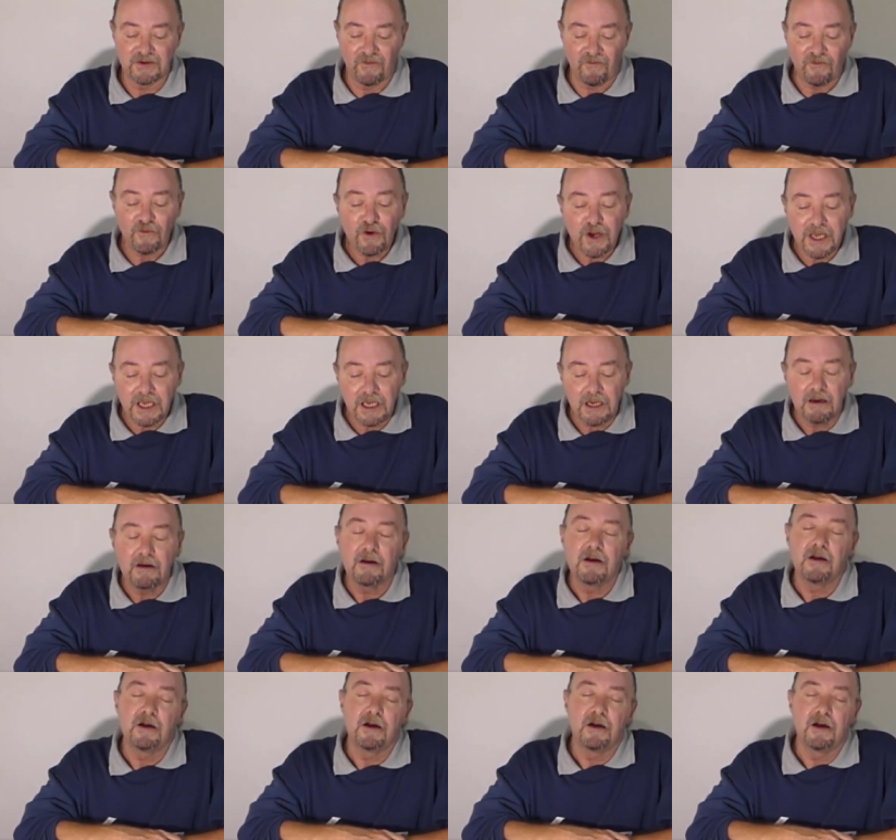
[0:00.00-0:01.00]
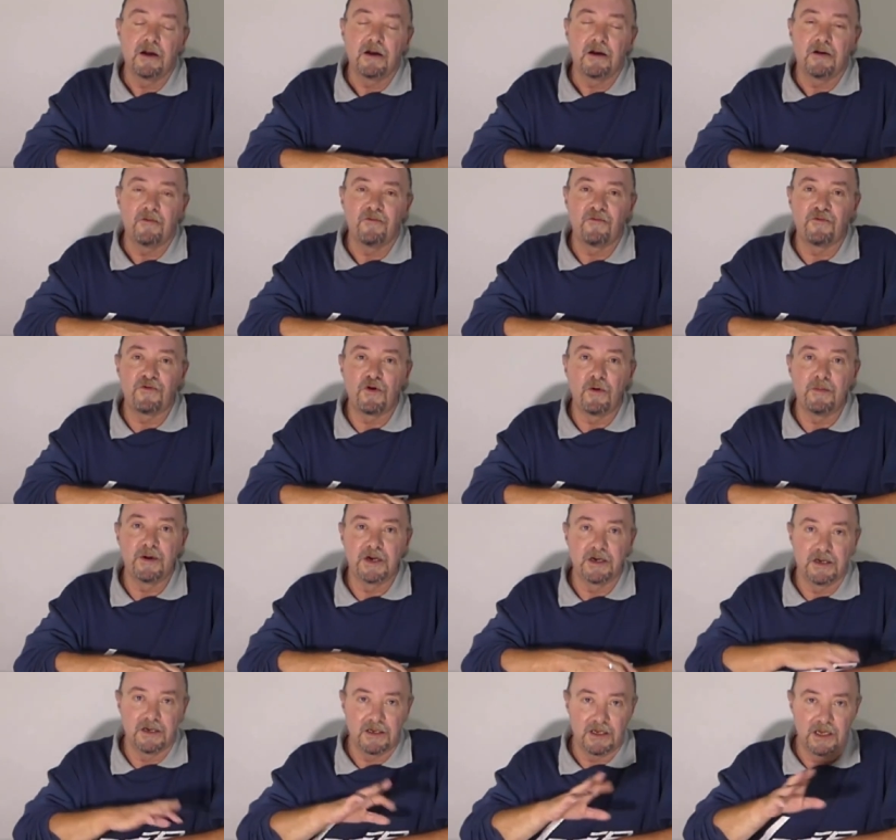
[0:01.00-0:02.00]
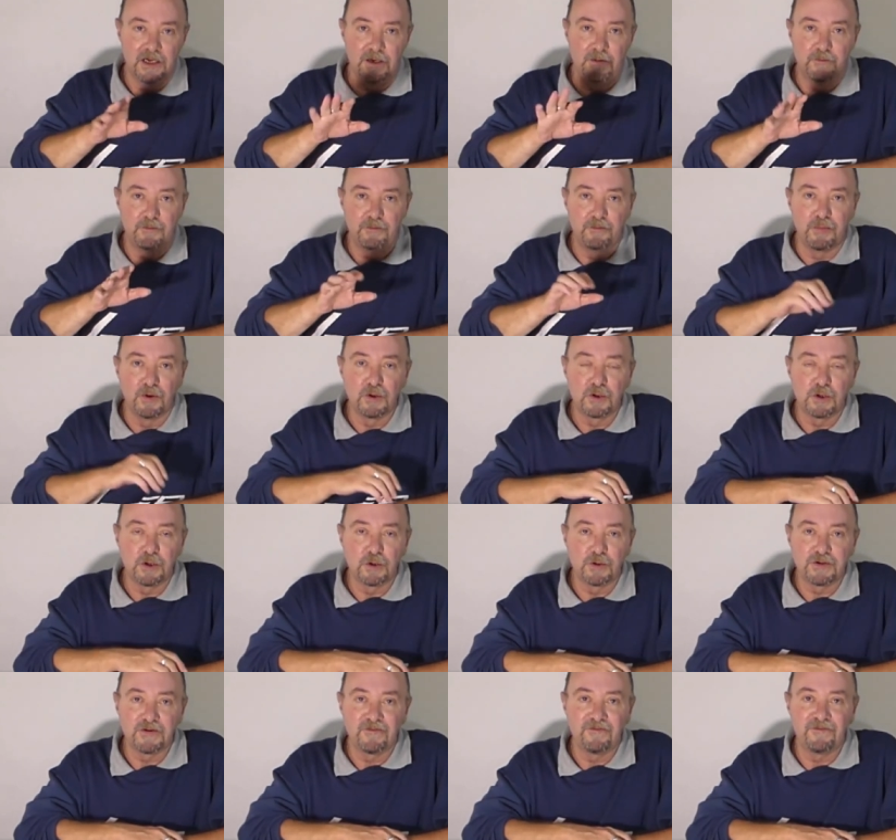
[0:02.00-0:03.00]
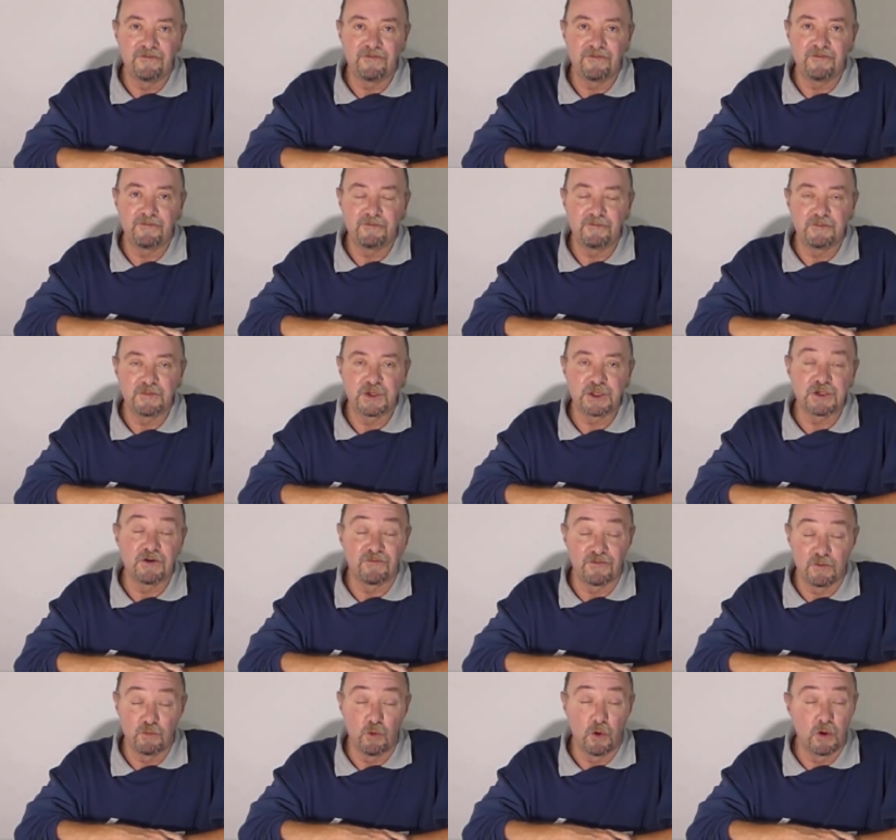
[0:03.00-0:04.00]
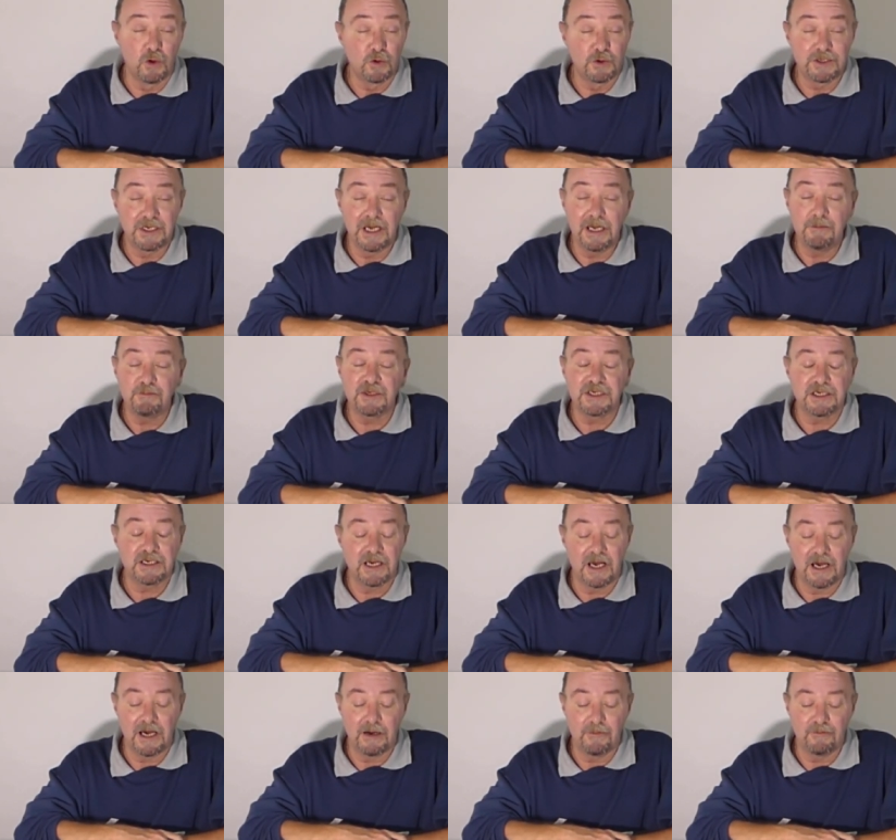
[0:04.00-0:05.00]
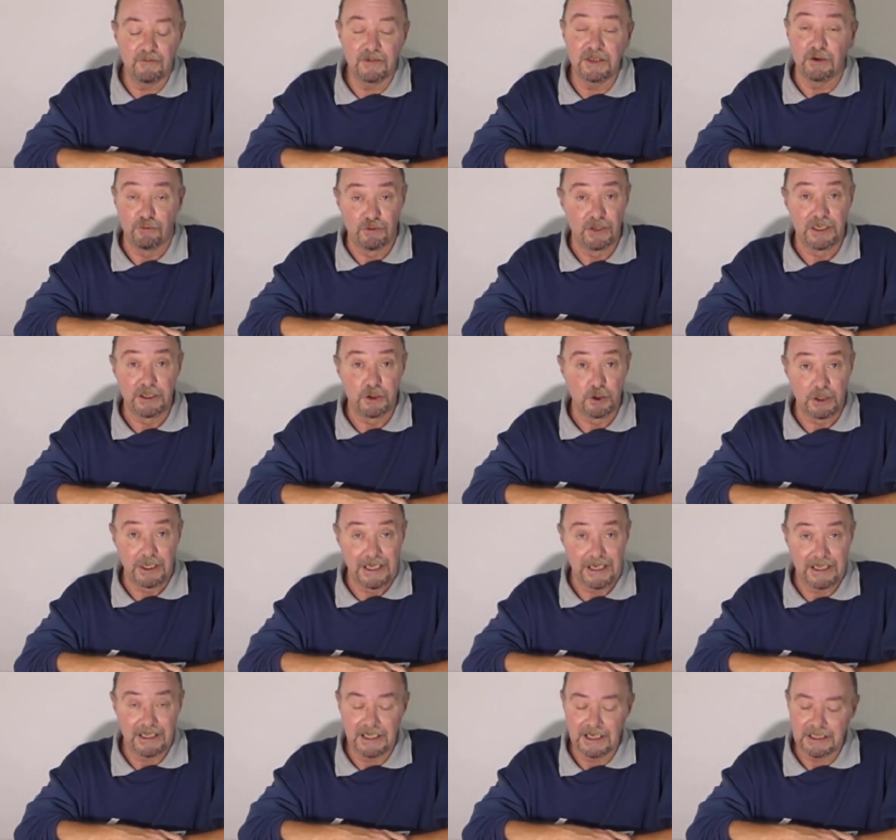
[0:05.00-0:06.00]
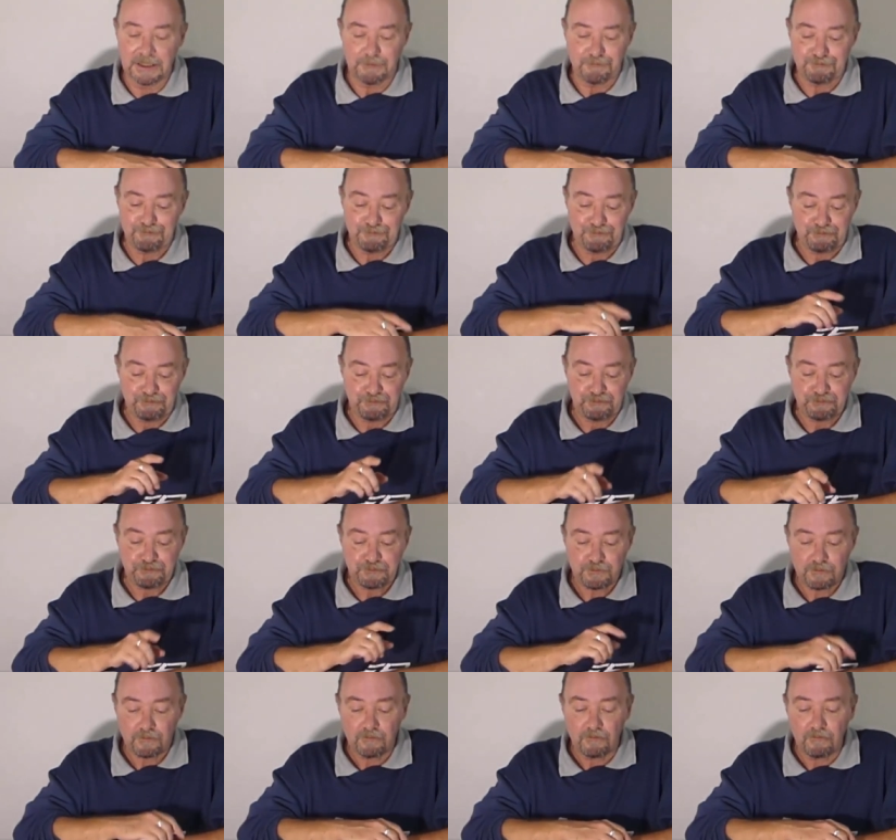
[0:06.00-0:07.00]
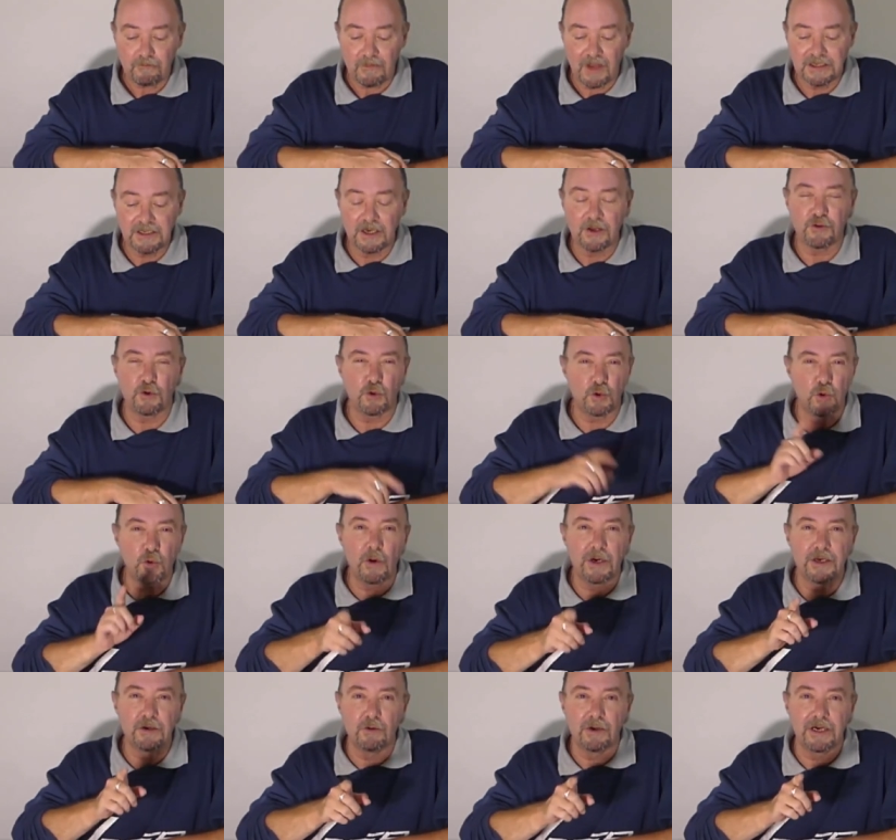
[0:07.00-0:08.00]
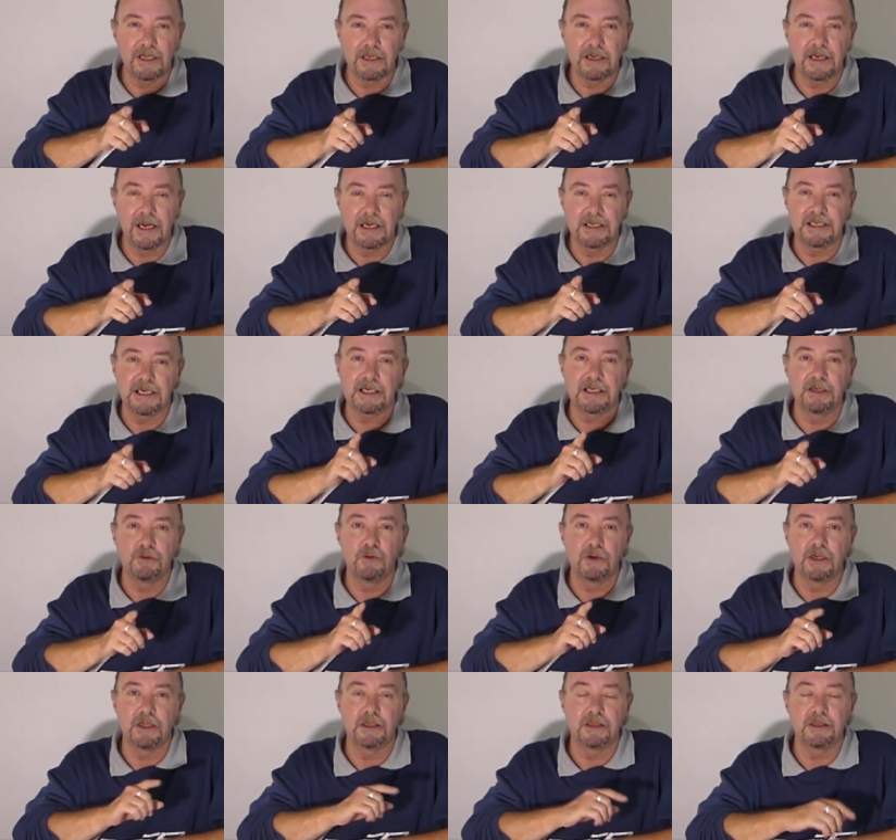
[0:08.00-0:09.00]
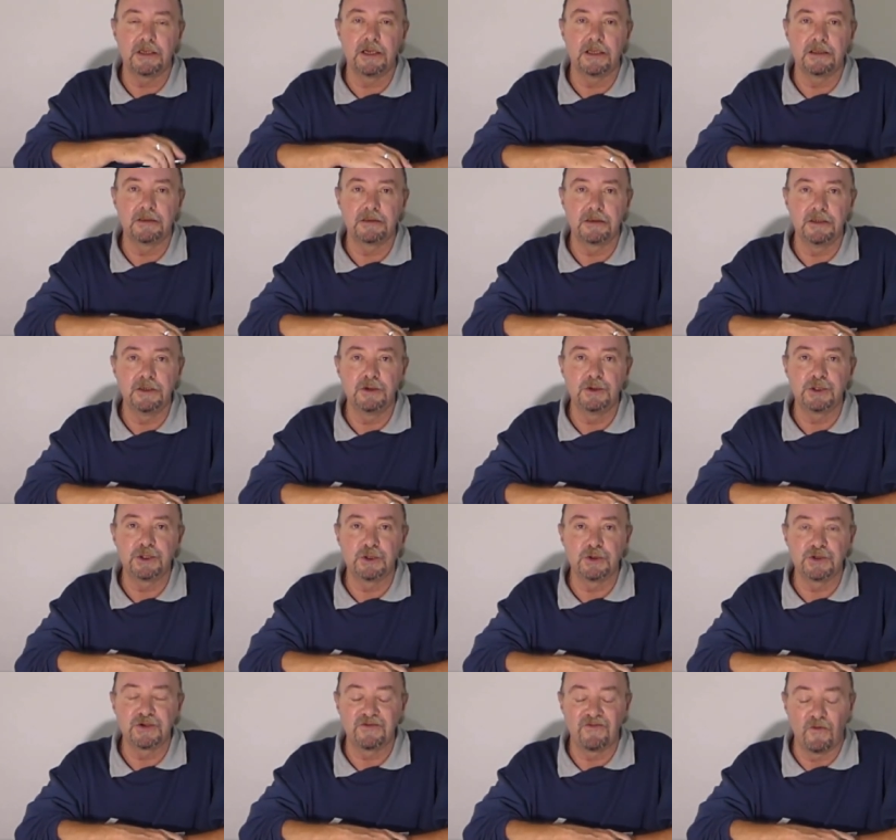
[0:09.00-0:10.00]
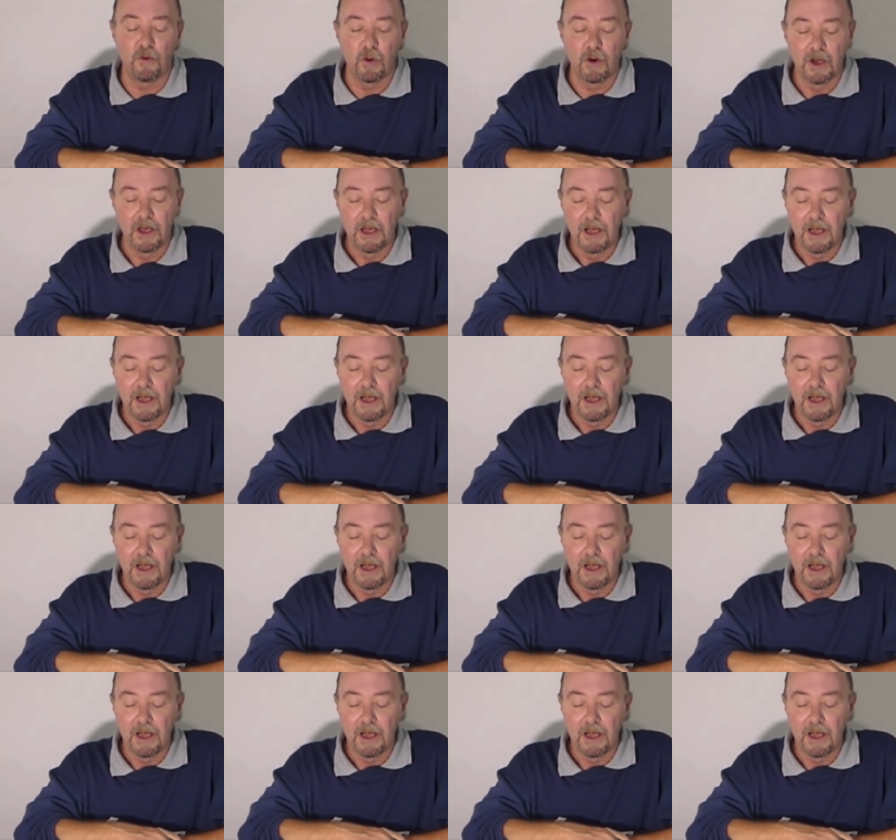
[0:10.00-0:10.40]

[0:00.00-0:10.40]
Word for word: free from a, a bulk load of stuff from Warlord Games um, they're really good like that and I thought oh I know exactly what I'll, I'll use those for